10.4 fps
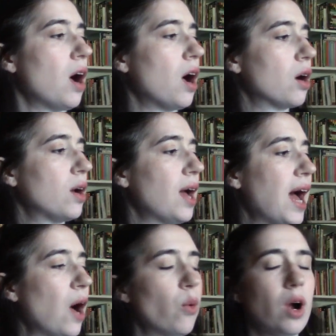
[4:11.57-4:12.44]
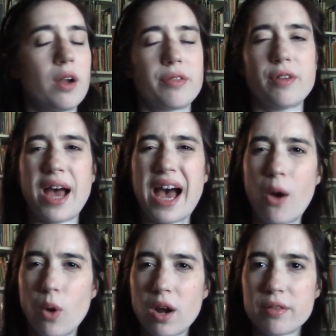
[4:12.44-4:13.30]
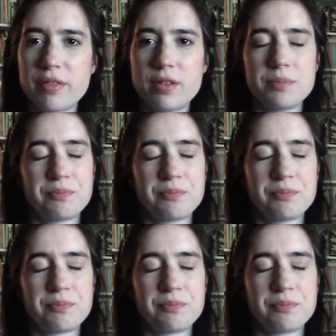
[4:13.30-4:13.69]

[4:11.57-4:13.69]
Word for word: Howarth. Howarth?